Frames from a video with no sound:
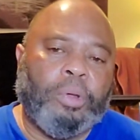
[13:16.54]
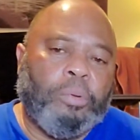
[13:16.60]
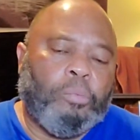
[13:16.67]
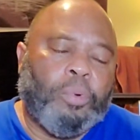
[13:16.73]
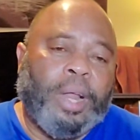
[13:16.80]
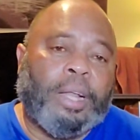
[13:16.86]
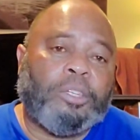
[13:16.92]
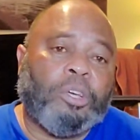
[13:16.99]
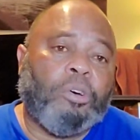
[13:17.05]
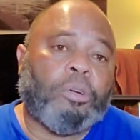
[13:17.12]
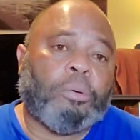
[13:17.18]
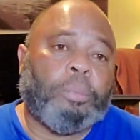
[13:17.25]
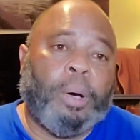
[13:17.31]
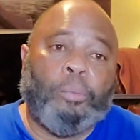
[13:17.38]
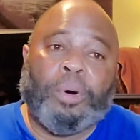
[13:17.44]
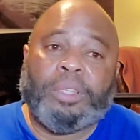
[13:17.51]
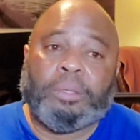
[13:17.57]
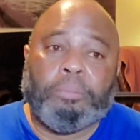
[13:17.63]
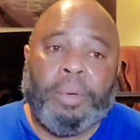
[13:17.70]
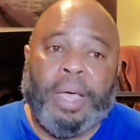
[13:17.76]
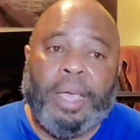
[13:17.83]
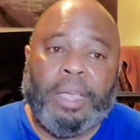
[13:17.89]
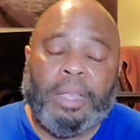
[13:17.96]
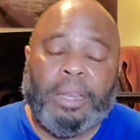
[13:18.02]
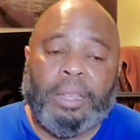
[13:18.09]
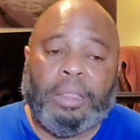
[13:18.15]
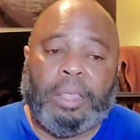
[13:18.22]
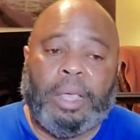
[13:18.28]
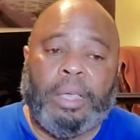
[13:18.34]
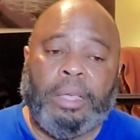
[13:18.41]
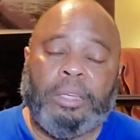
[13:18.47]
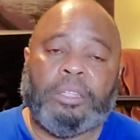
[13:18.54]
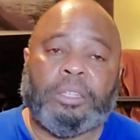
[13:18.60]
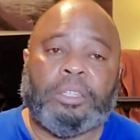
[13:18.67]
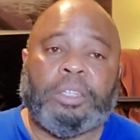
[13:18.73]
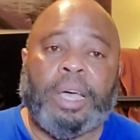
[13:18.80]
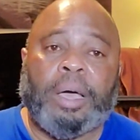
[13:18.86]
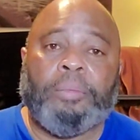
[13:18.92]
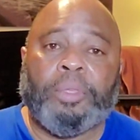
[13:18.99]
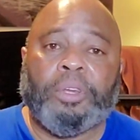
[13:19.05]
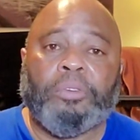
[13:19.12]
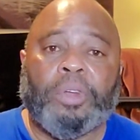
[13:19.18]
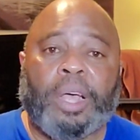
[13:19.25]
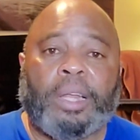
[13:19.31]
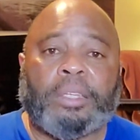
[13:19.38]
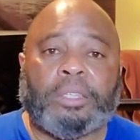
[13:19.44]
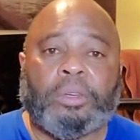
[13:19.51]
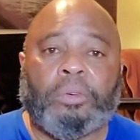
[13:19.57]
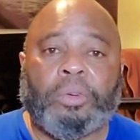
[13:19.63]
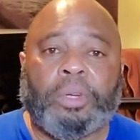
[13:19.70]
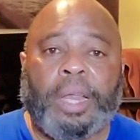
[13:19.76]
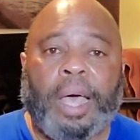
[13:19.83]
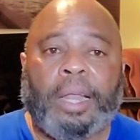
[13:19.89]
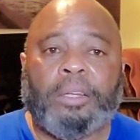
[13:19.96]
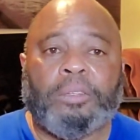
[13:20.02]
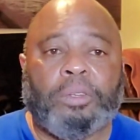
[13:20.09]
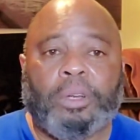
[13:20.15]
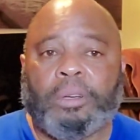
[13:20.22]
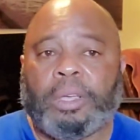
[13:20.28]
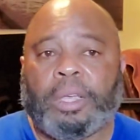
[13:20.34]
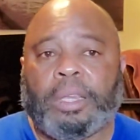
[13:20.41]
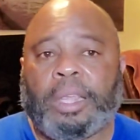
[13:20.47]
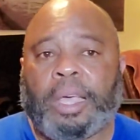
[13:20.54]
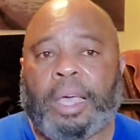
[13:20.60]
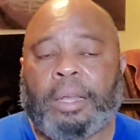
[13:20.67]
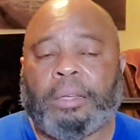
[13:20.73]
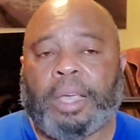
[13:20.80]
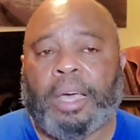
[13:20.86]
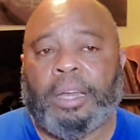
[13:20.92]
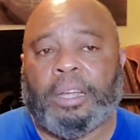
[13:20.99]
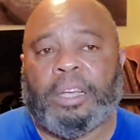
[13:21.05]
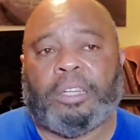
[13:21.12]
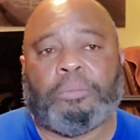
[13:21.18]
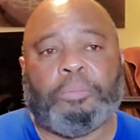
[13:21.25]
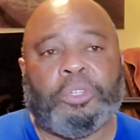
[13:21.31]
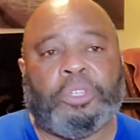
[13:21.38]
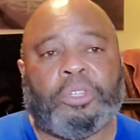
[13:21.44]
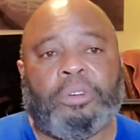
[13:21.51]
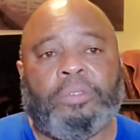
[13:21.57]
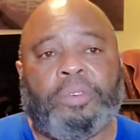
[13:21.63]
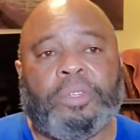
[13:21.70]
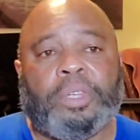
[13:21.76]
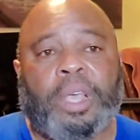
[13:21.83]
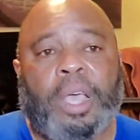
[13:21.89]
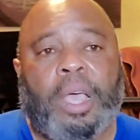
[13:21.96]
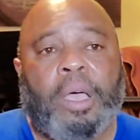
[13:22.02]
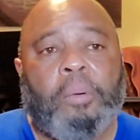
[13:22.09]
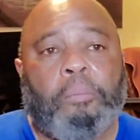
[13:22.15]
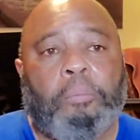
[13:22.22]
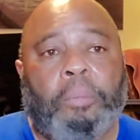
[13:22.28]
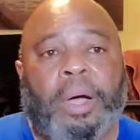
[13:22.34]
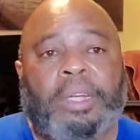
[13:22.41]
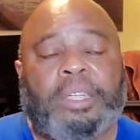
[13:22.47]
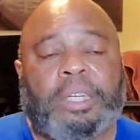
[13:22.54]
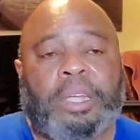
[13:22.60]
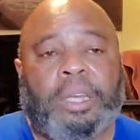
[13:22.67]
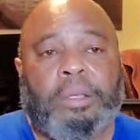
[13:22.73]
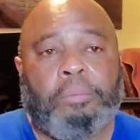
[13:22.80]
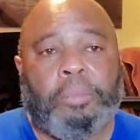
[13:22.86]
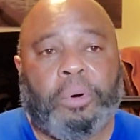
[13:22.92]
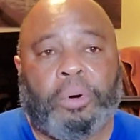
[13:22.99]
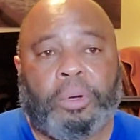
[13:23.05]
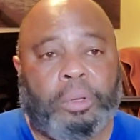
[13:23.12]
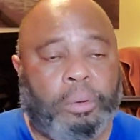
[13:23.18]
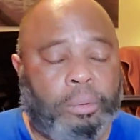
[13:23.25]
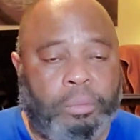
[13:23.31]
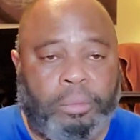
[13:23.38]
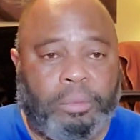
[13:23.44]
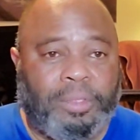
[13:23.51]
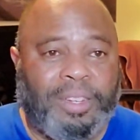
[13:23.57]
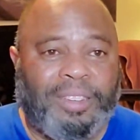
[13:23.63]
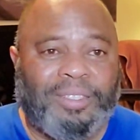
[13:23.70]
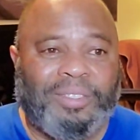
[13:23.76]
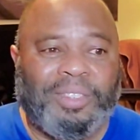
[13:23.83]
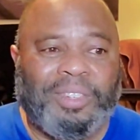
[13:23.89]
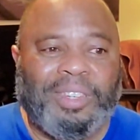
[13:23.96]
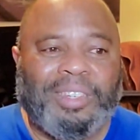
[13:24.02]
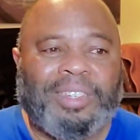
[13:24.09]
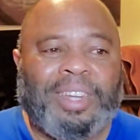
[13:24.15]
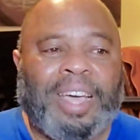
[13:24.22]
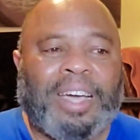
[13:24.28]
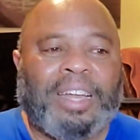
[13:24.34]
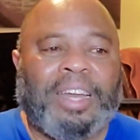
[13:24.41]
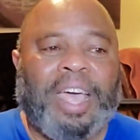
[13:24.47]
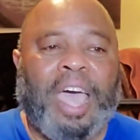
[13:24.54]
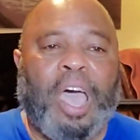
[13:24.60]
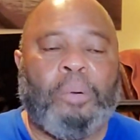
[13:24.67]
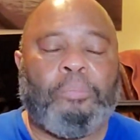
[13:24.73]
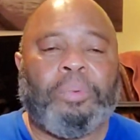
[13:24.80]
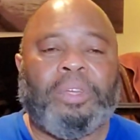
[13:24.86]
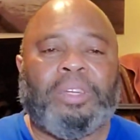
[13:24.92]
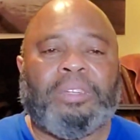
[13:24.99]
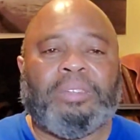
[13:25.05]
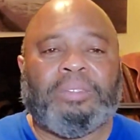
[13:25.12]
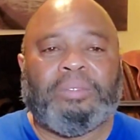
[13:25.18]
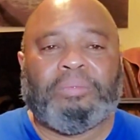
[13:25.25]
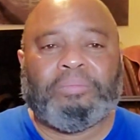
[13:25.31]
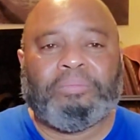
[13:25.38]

when I told him I wasn't buying anything, he took the time to do that. So that you don't get that kind of customer service much anymore. It's not going to happen